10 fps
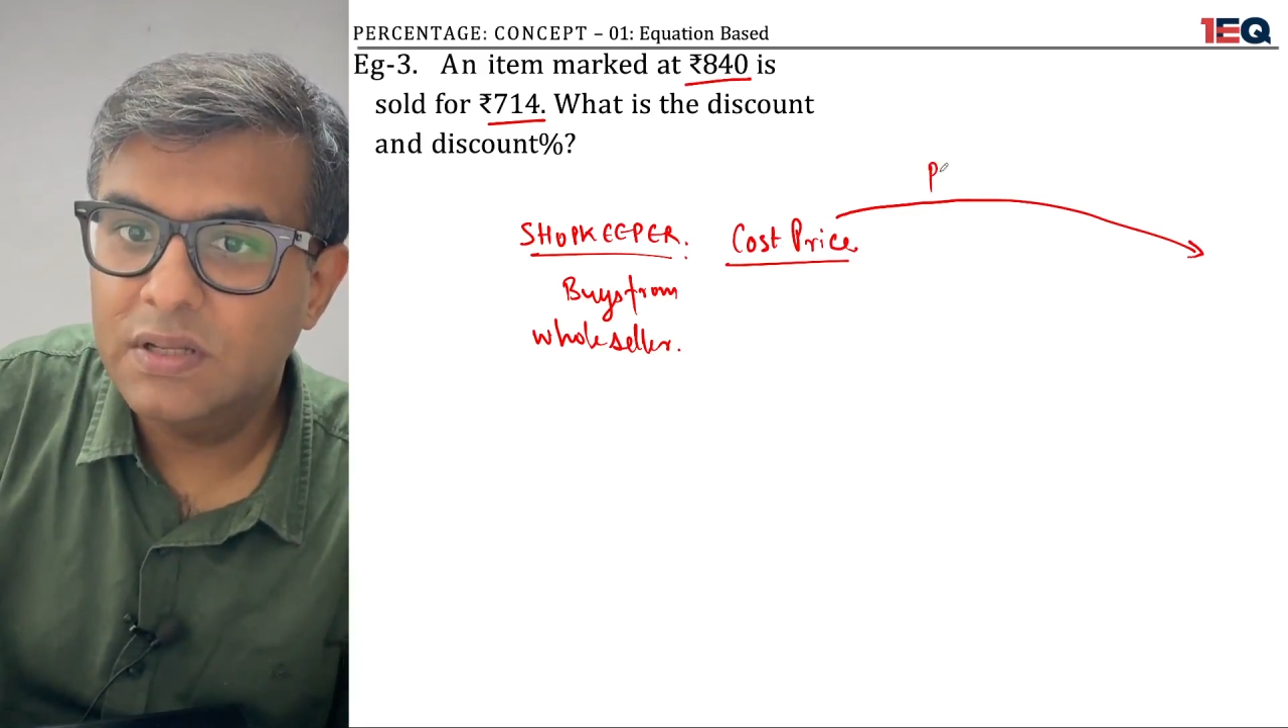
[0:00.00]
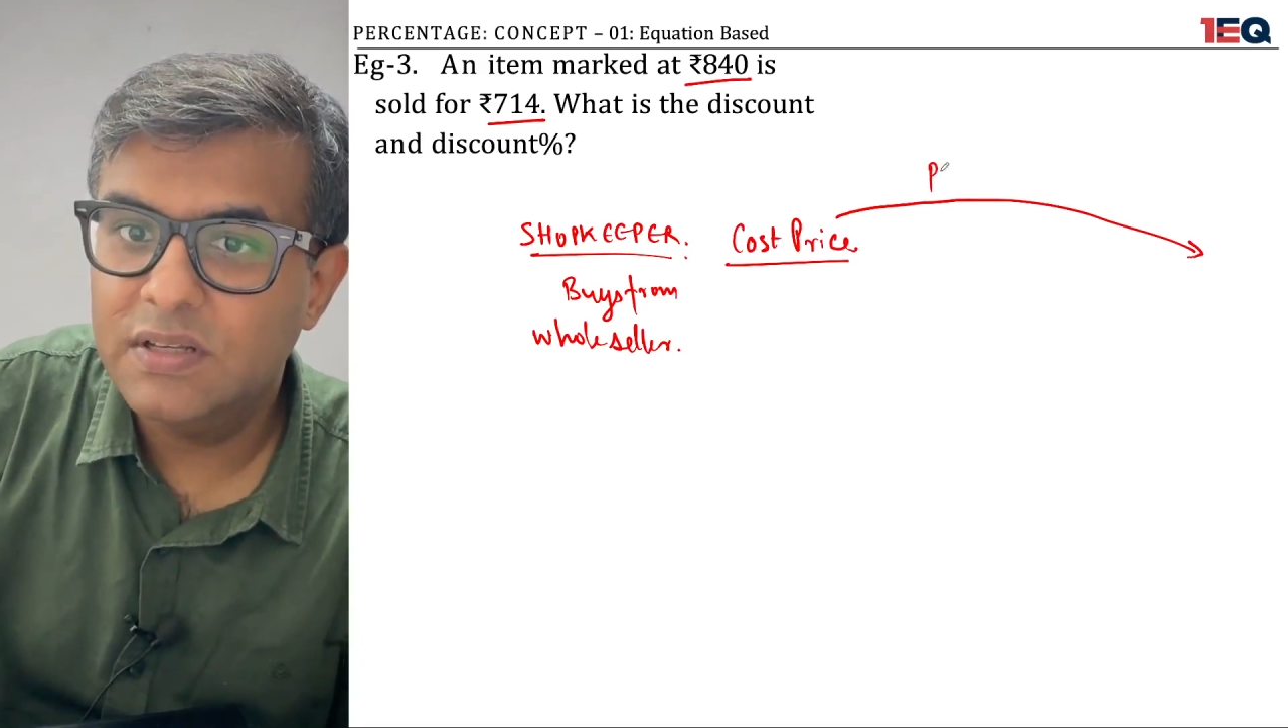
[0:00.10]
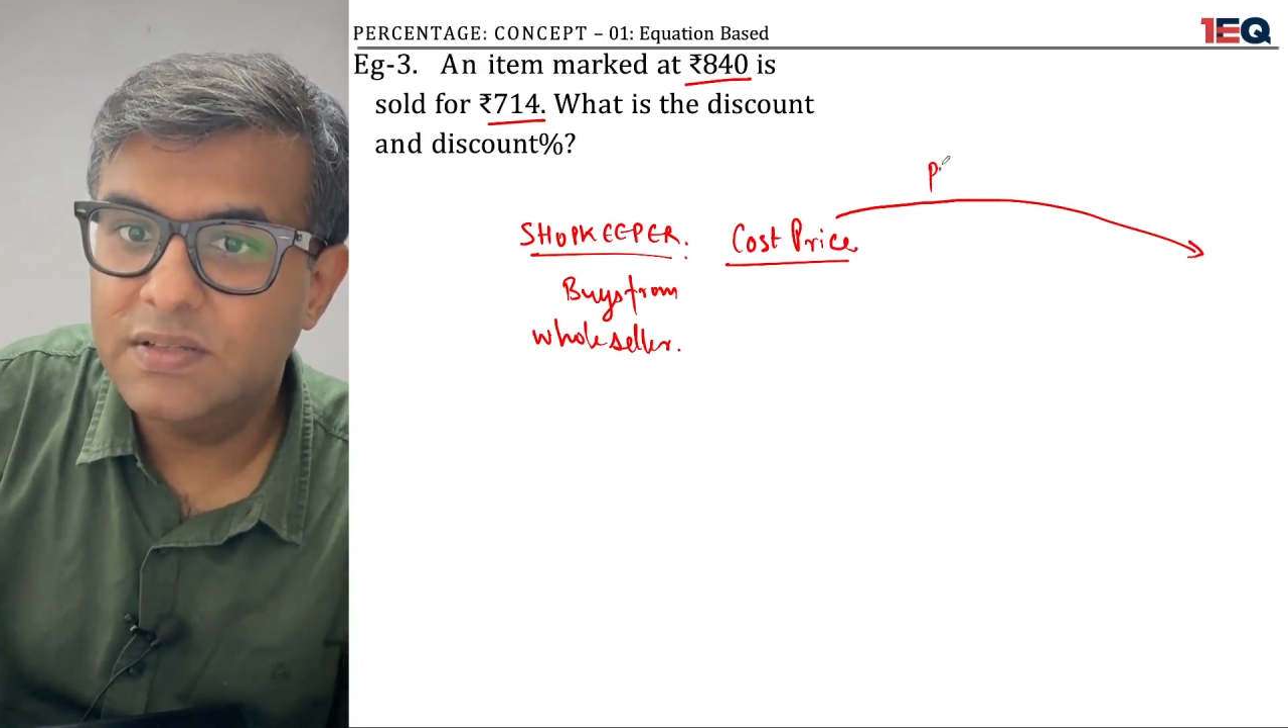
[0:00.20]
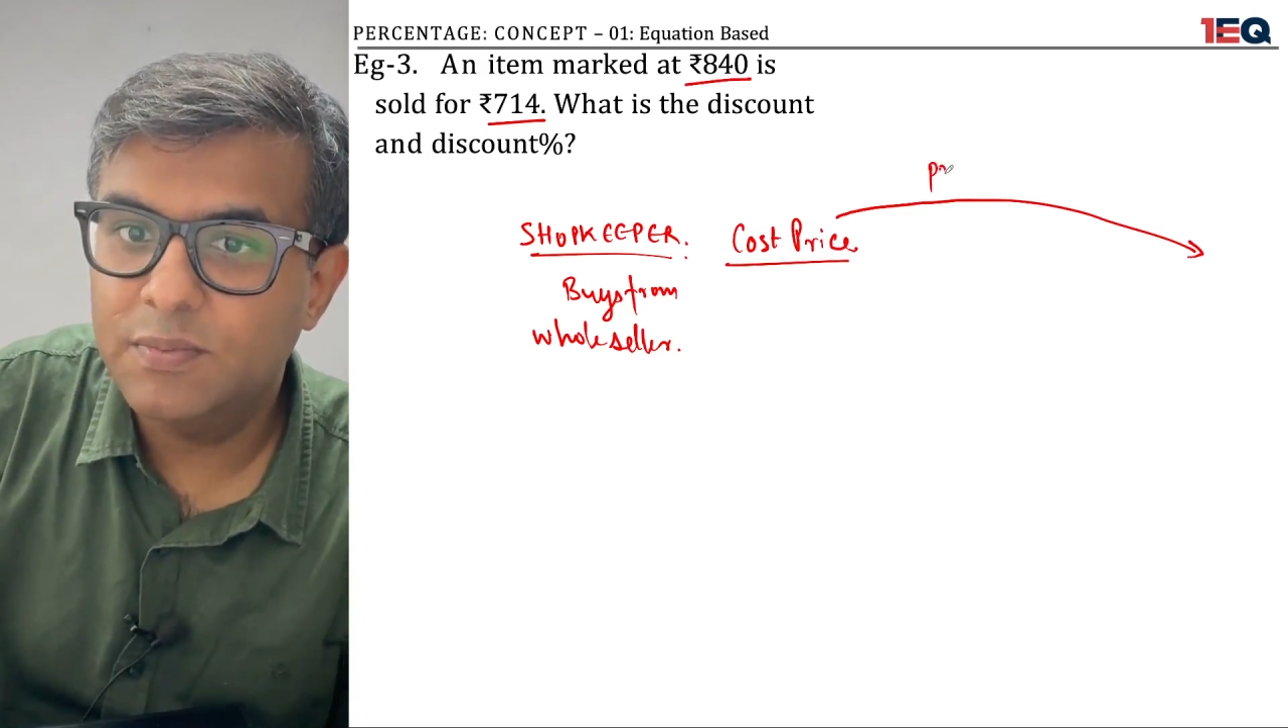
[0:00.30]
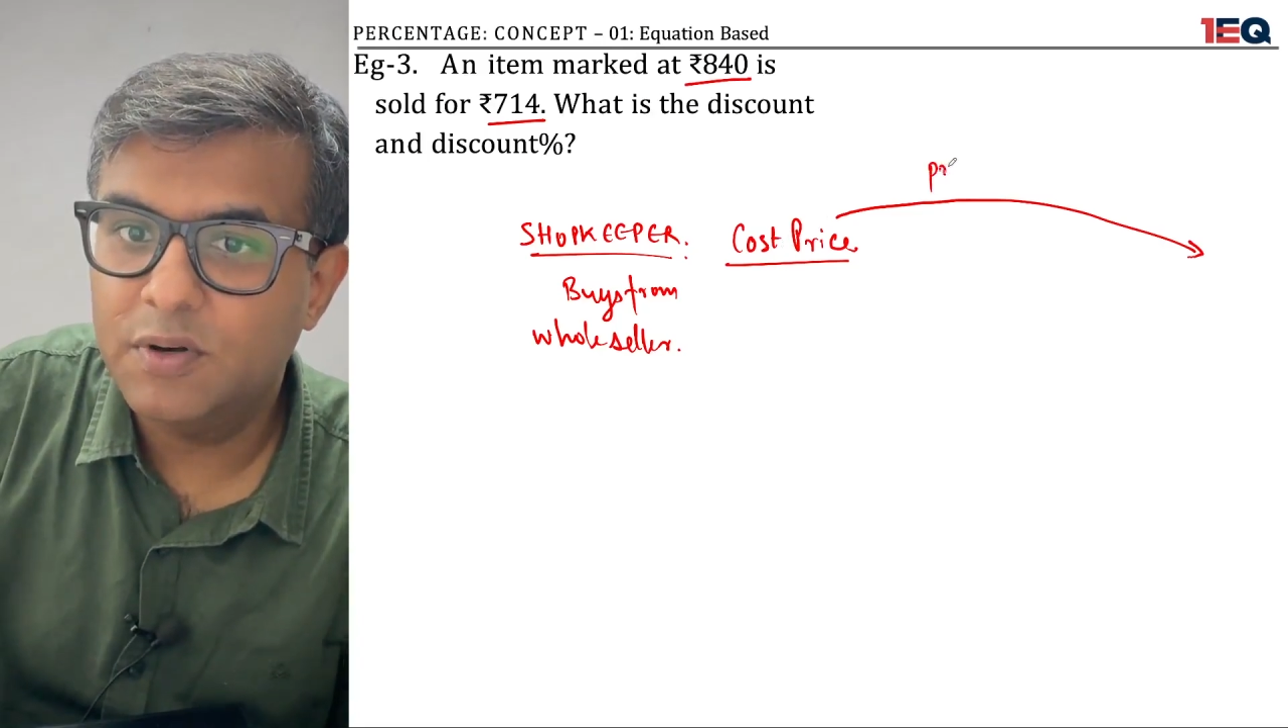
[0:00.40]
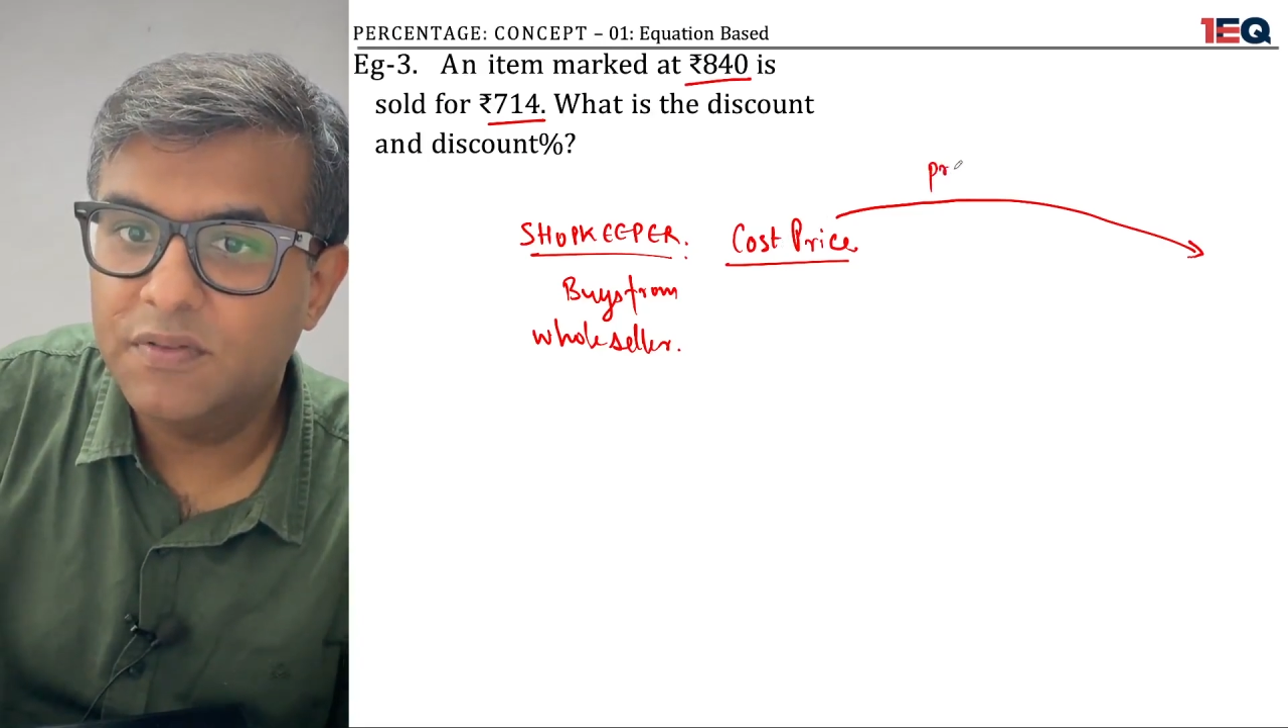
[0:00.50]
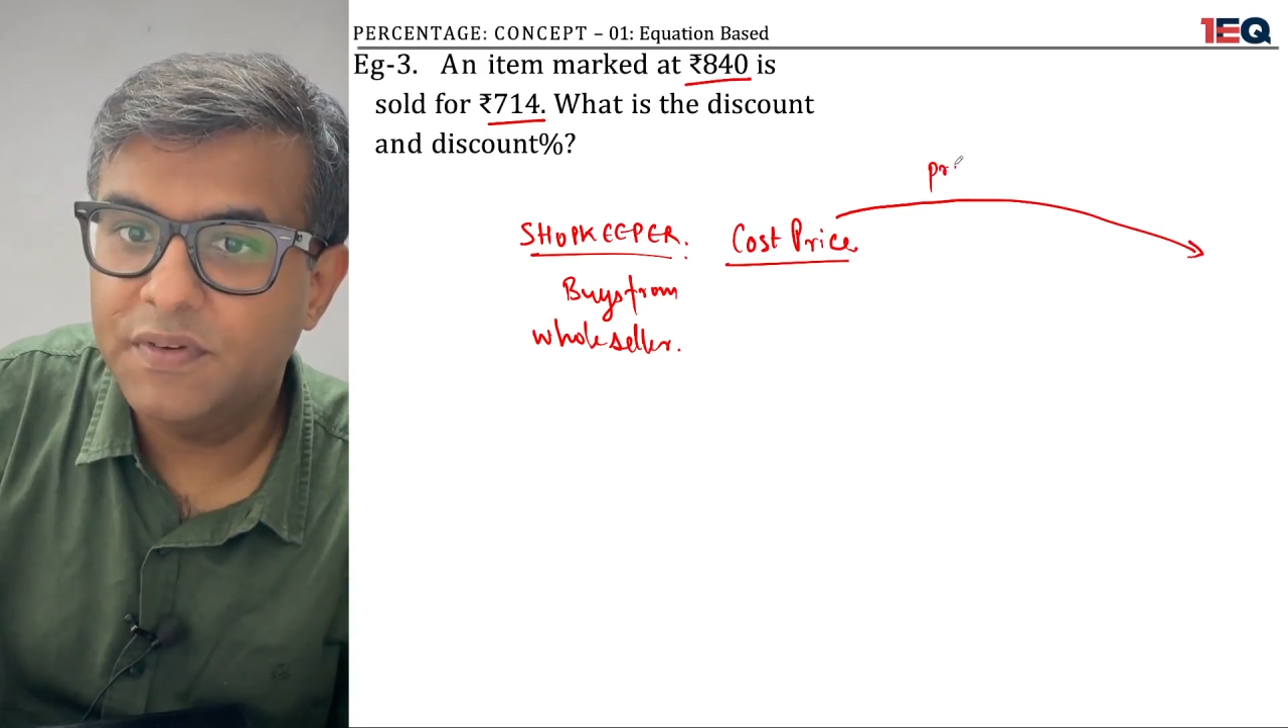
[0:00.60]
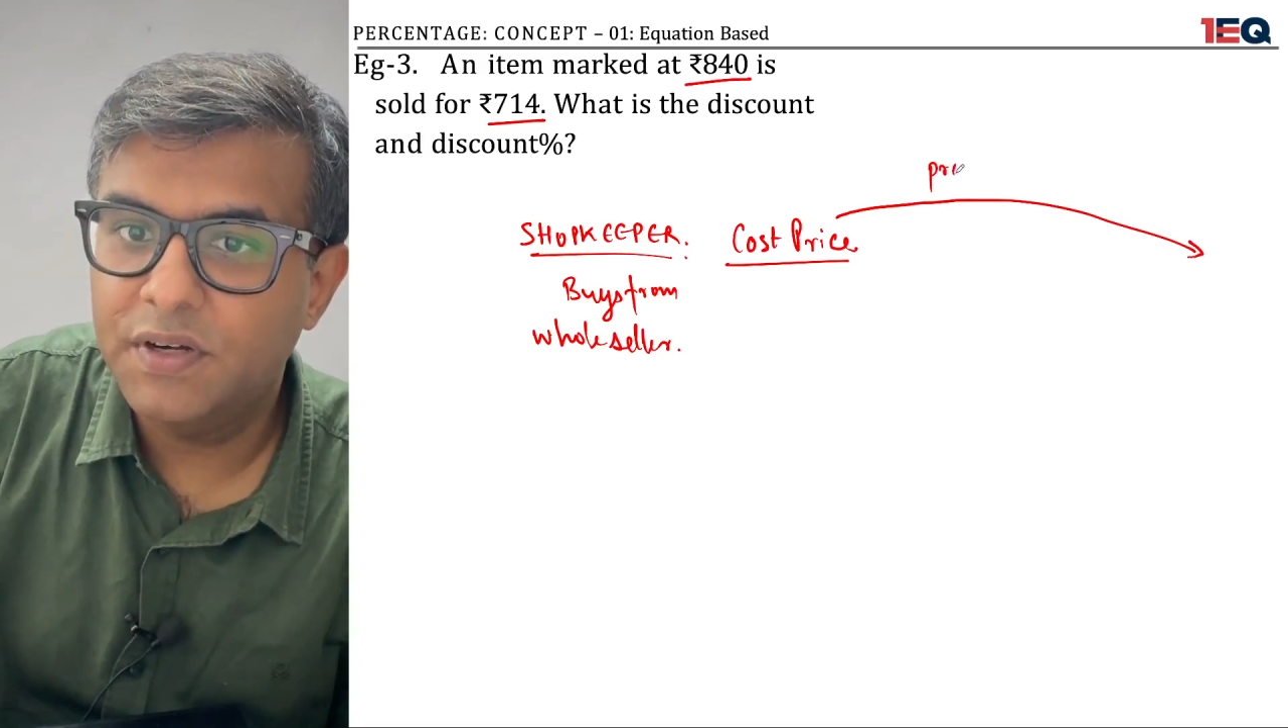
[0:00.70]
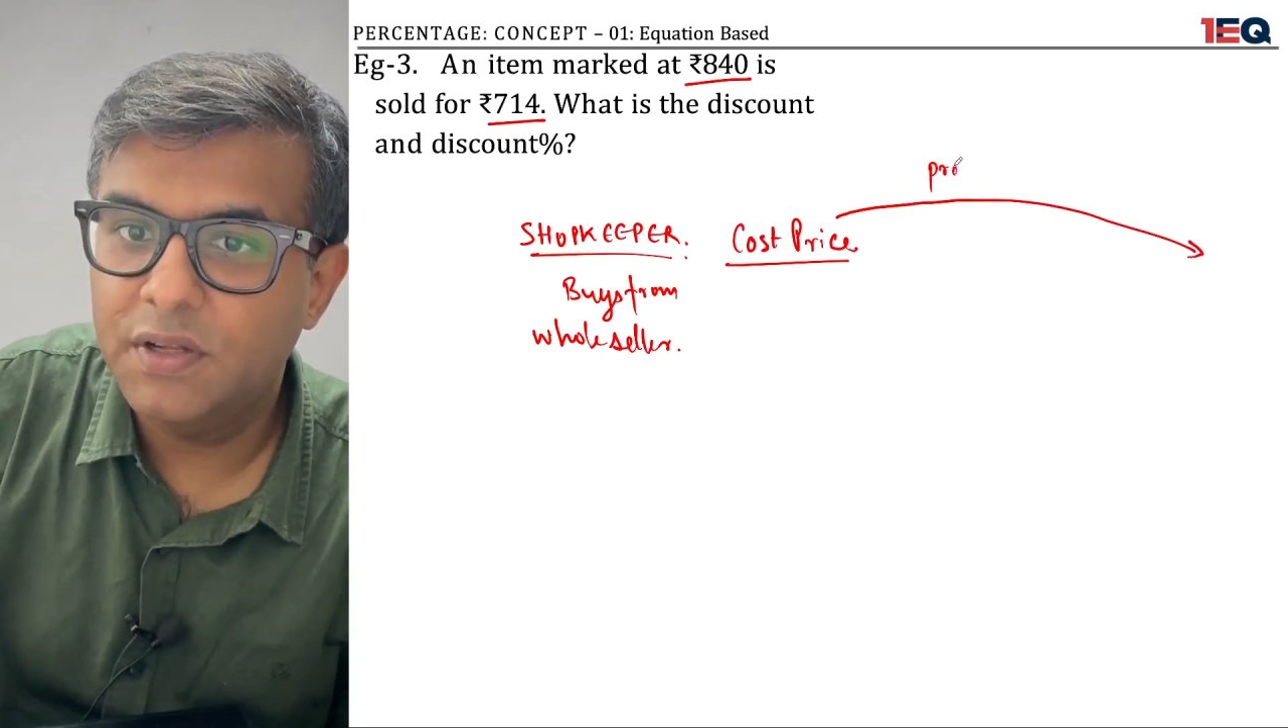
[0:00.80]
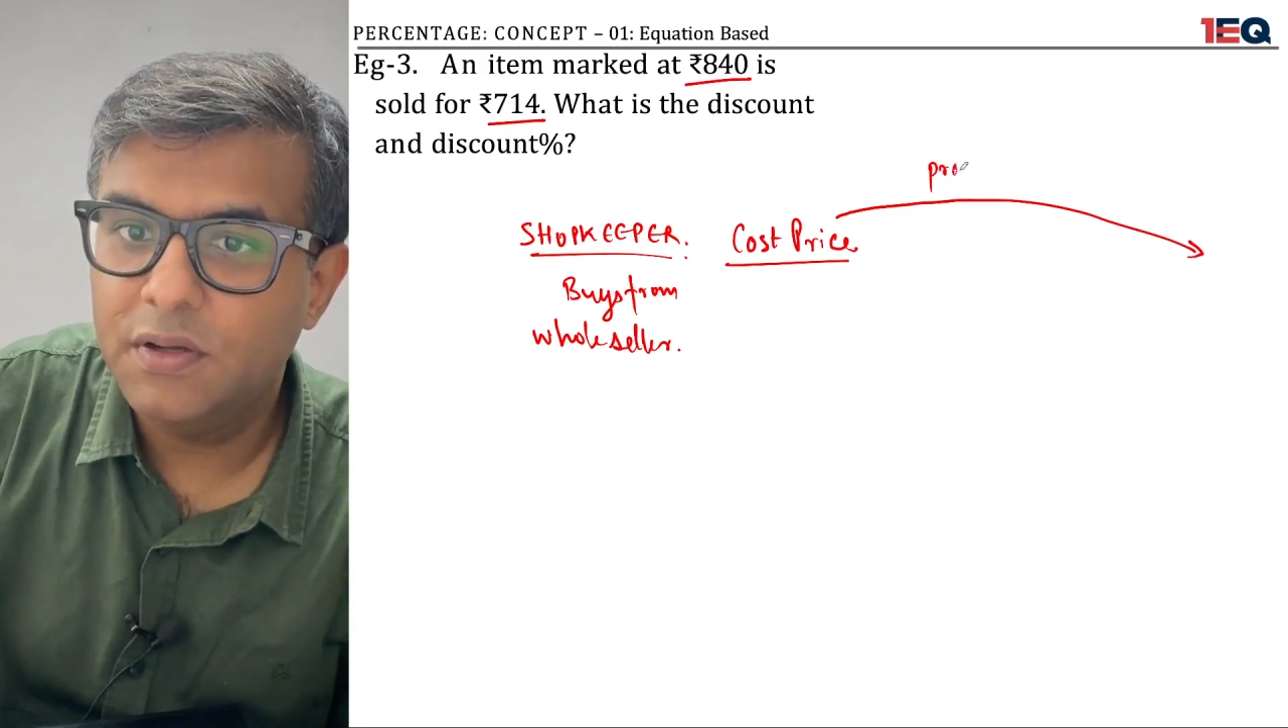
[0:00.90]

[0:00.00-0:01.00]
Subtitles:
his profit